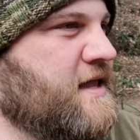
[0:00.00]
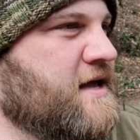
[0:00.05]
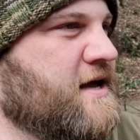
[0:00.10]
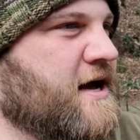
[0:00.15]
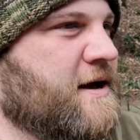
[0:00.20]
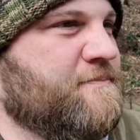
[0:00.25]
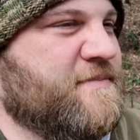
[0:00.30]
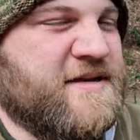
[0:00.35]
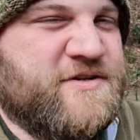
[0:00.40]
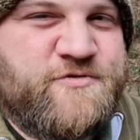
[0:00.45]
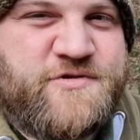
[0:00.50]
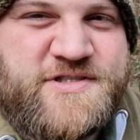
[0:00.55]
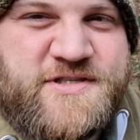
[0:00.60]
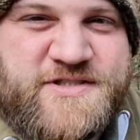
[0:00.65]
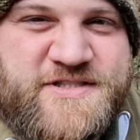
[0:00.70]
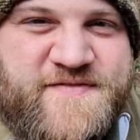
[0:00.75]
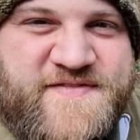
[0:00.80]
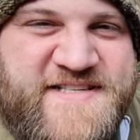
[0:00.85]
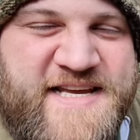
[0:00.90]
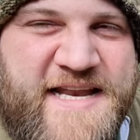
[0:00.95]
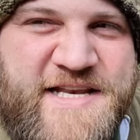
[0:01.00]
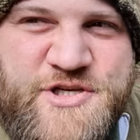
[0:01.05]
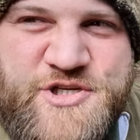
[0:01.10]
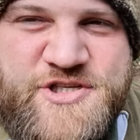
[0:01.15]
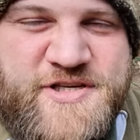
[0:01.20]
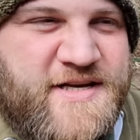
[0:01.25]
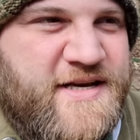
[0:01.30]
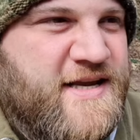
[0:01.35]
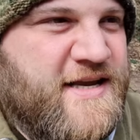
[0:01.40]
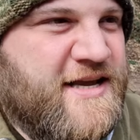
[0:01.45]
There's also lots of
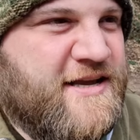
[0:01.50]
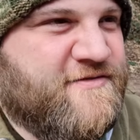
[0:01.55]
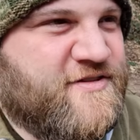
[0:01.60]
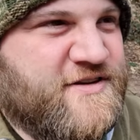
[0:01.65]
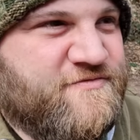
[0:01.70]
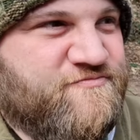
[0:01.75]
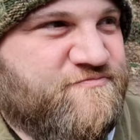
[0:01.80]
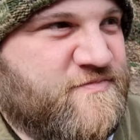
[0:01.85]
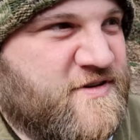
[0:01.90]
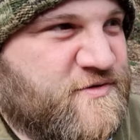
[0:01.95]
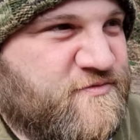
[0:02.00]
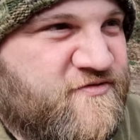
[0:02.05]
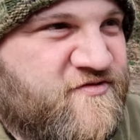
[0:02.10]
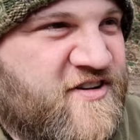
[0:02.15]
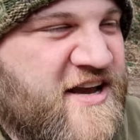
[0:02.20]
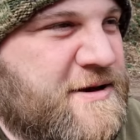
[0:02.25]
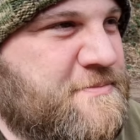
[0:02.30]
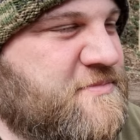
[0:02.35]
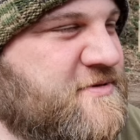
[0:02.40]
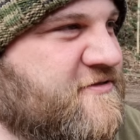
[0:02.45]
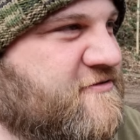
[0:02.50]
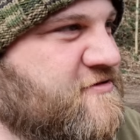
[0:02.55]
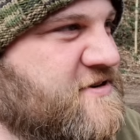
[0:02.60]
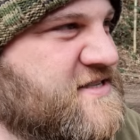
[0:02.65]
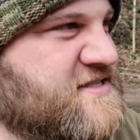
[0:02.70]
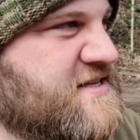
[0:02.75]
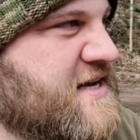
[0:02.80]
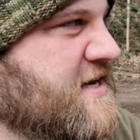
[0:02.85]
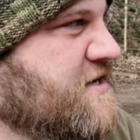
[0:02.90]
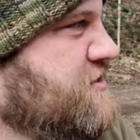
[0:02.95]
tench in here. It's famed for
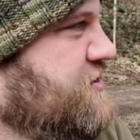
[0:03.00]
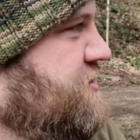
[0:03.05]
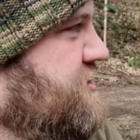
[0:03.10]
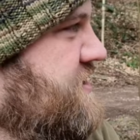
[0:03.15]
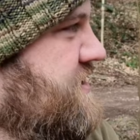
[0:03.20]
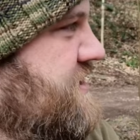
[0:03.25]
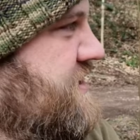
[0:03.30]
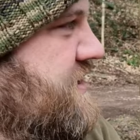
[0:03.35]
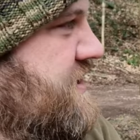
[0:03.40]
its tench.